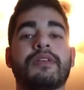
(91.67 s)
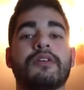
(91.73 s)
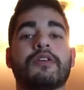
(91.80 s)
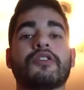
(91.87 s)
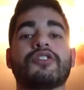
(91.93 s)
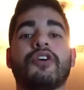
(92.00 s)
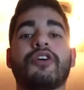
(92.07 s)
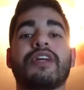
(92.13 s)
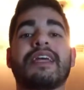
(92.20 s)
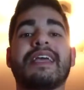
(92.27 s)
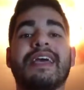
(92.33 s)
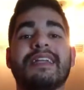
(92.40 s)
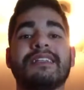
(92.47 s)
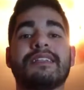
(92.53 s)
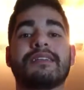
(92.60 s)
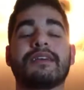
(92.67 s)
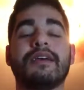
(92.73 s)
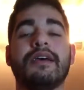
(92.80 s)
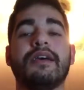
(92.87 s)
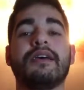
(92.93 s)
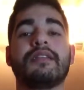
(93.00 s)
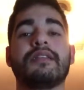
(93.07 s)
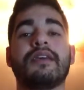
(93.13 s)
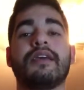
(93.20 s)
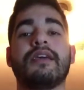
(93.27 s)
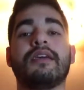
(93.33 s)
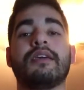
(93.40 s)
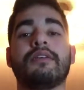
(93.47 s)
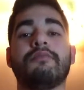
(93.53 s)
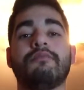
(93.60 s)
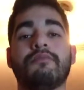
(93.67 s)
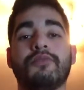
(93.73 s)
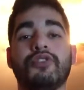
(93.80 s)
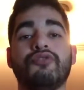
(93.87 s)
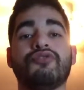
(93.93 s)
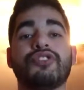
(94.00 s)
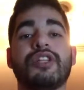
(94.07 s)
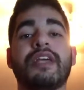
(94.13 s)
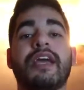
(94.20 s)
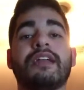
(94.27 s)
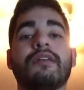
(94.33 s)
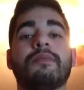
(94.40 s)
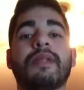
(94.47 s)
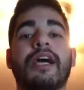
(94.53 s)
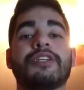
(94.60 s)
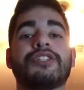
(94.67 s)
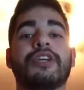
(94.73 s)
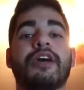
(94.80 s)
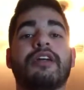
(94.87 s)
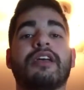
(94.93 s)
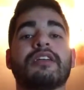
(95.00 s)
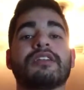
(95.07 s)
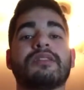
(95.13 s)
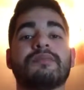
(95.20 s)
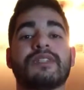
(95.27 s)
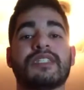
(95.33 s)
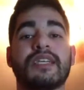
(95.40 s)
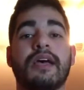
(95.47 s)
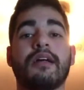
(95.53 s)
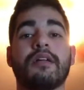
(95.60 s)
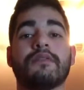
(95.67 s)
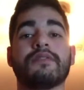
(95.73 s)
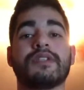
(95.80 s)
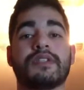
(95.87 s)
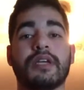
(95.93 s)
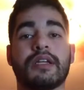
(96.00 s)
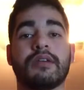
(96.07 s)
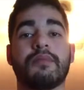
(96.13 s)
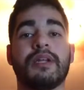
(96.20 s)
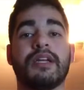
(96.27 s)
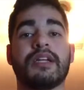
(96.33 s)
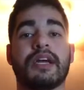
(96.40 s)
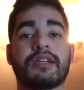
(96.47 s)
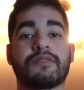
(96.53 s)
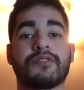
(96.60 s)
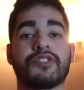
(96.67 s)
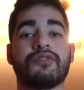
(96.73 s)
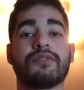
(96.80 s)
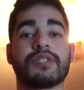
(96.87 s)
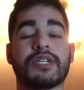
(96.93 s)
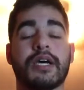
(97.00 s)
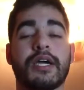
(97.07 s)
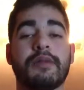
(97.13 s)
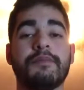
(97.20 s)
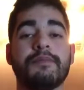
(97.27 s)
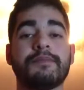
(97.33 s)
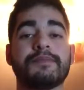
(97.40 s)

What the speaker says: or target against, they usually end up lashing out against themselves and committing an act of suicide.